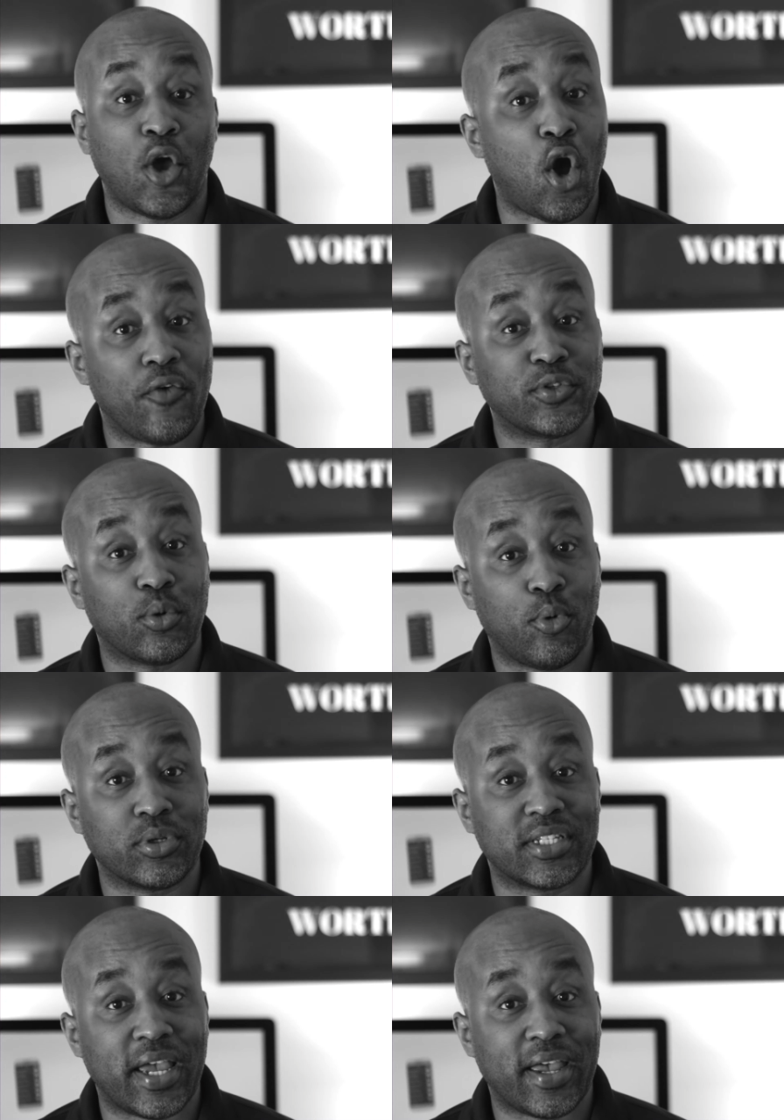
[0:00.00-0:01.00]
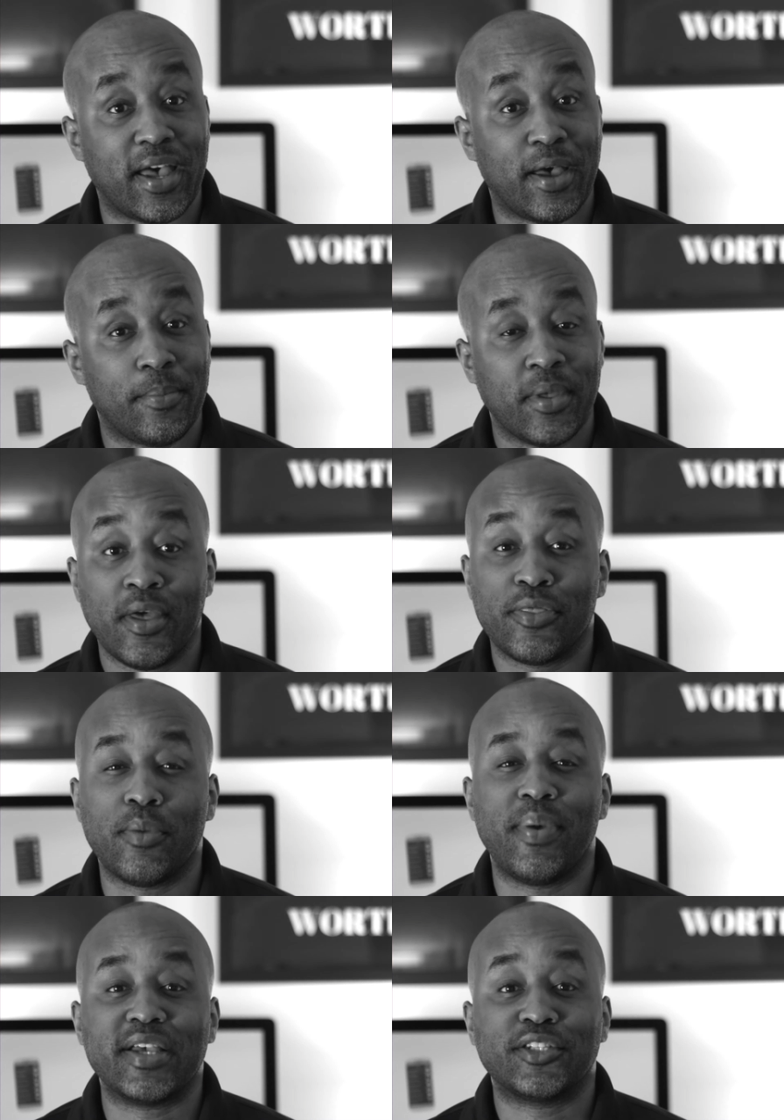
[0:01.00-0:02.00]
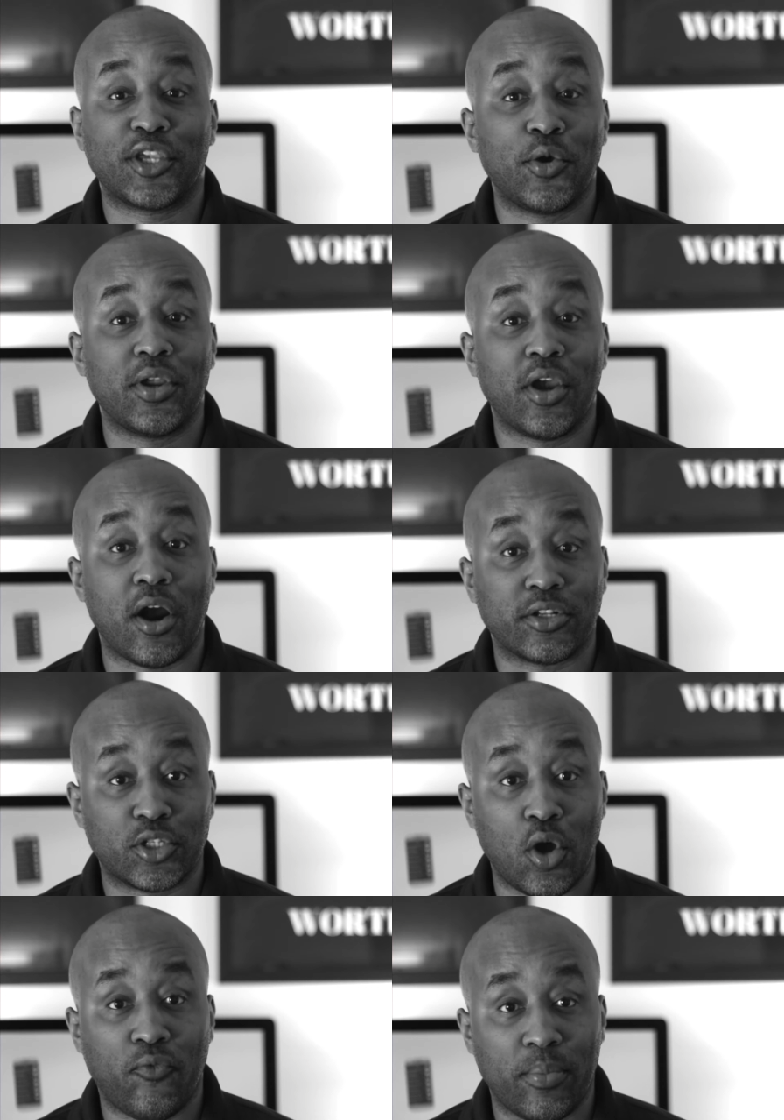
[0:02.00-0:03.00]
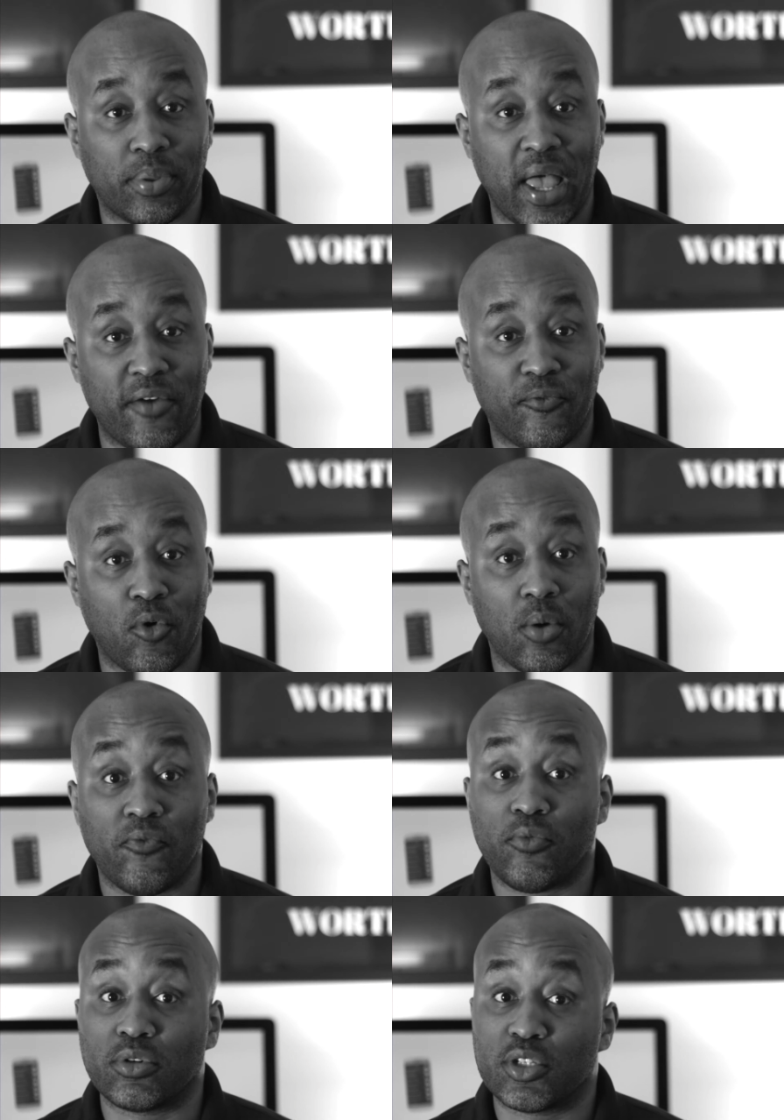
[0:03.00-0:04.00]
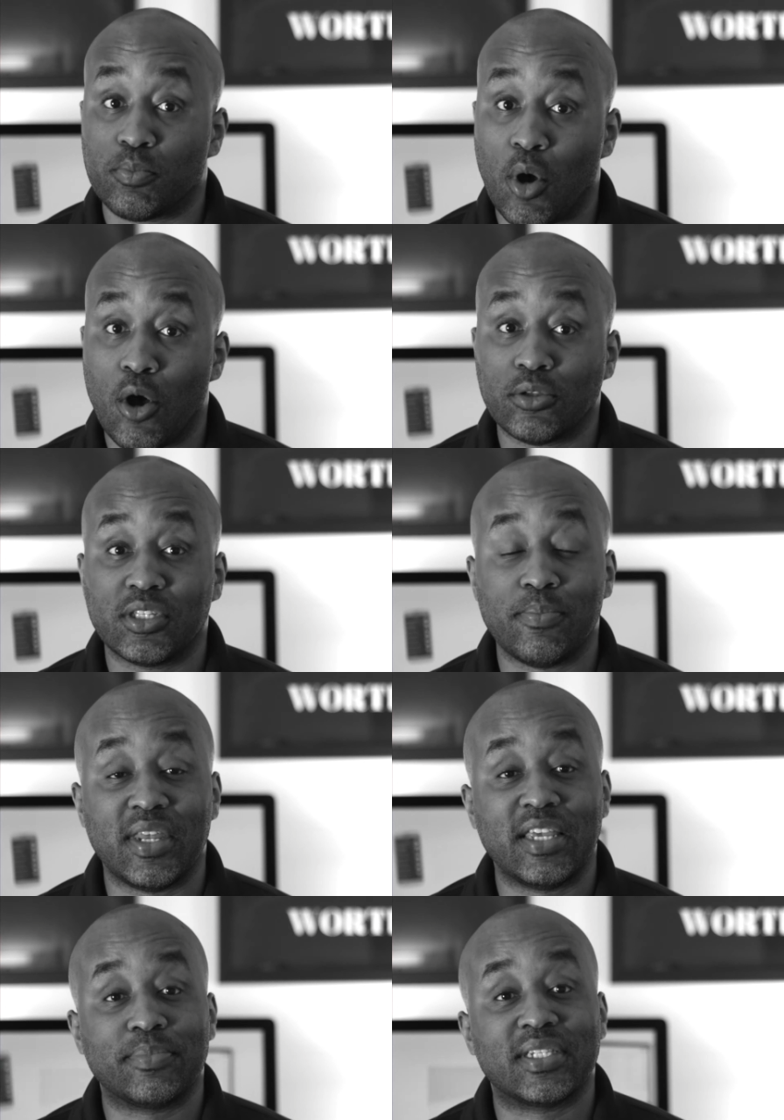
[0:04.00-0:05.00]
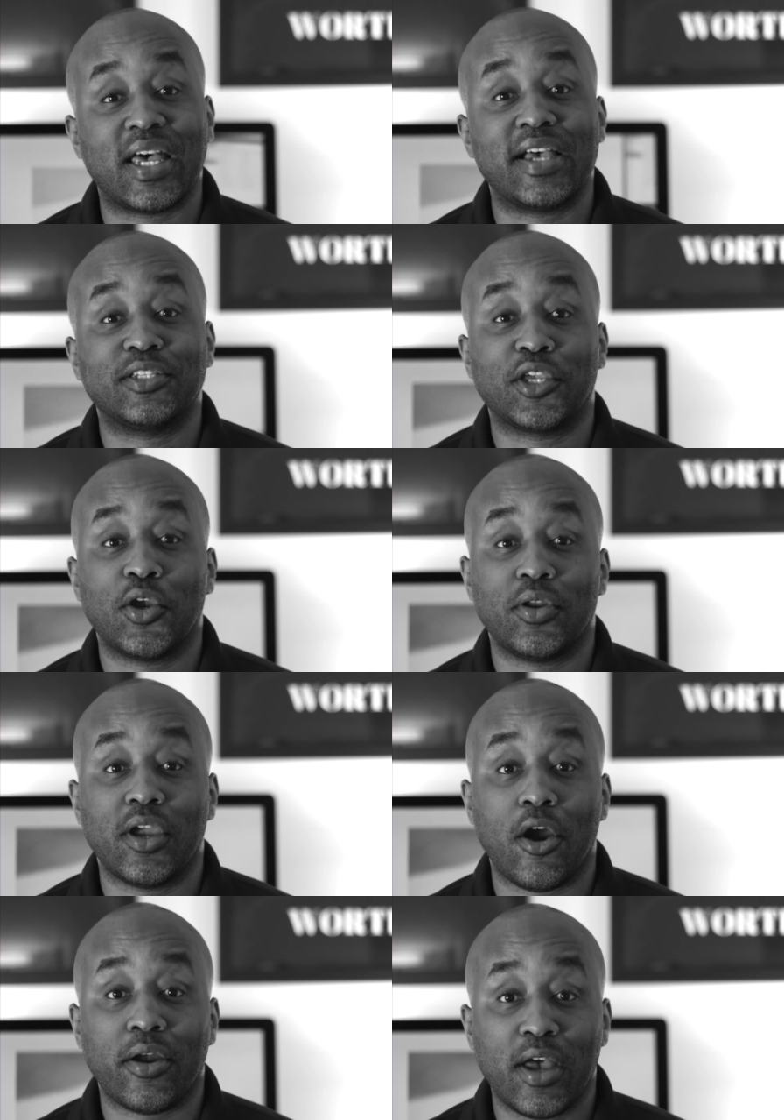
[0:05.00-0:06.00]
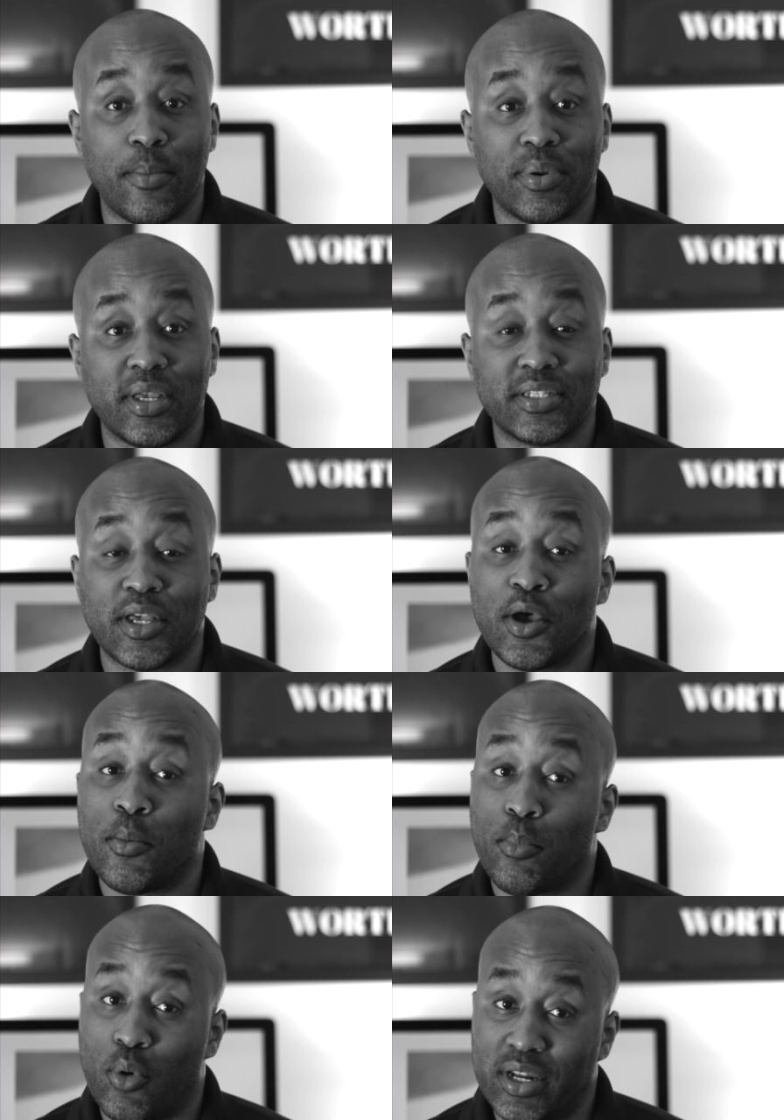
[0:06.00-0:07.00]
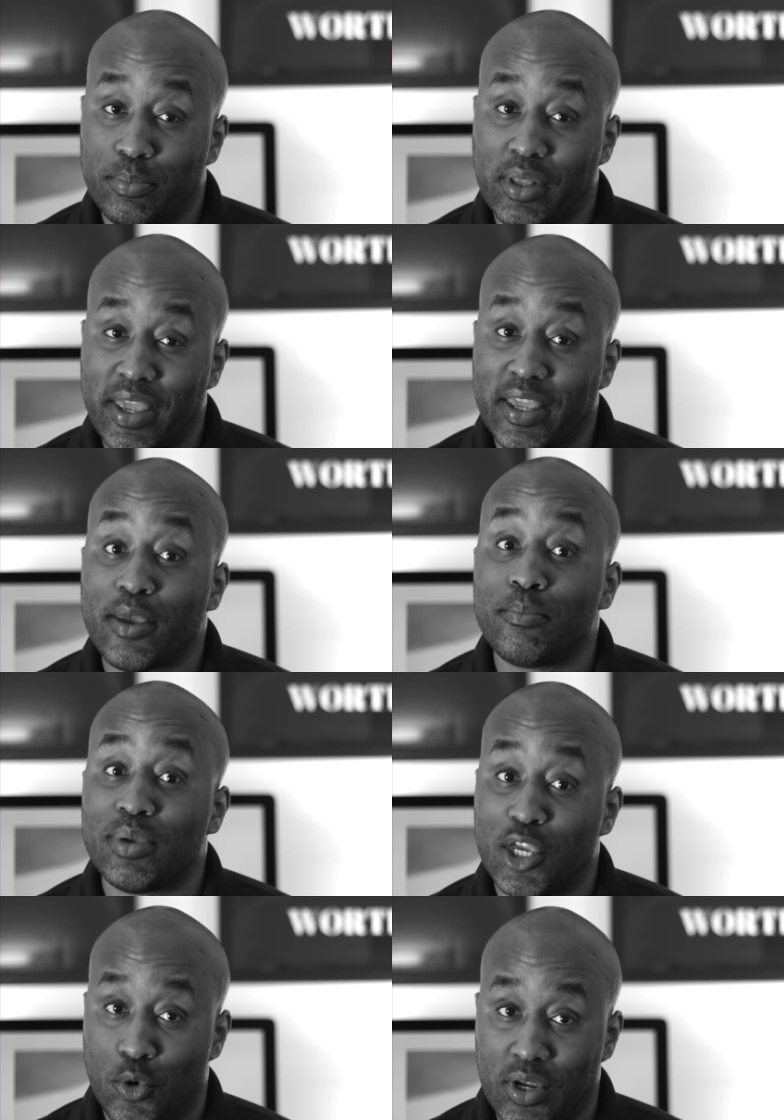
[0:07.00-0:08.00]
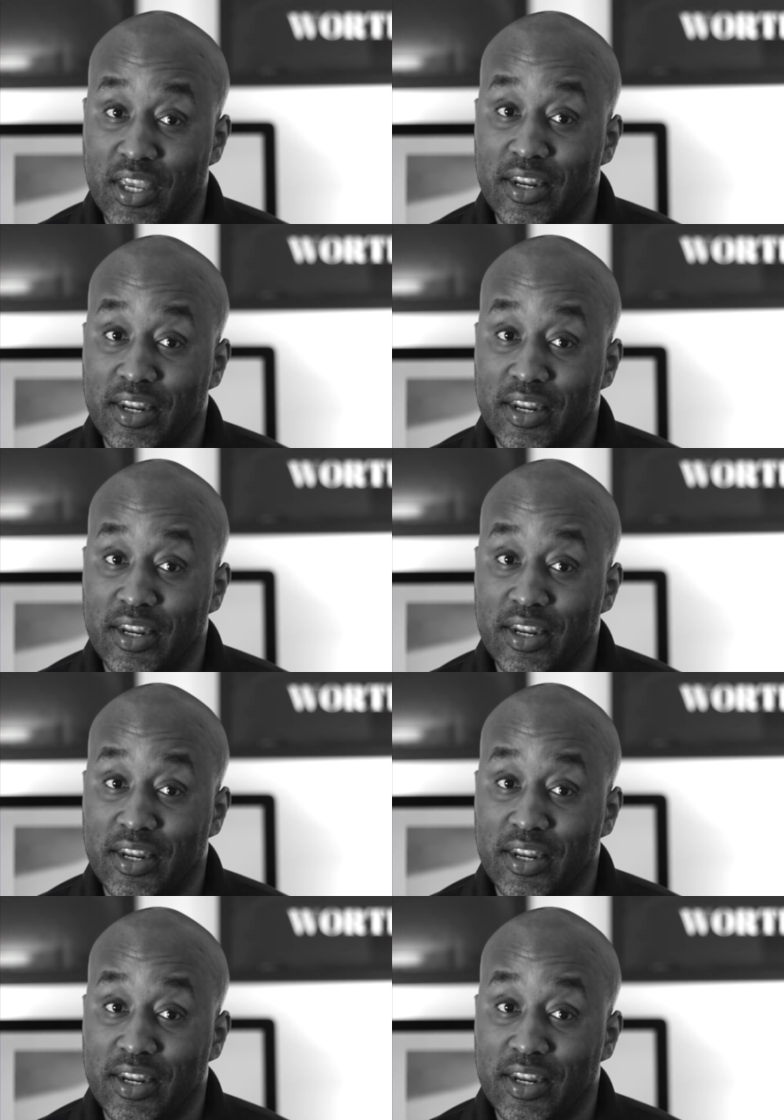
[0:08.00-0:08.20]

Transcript: OfficerReports.com, the best security guard software platform for small to medium-sized security guard companies, point blank, period.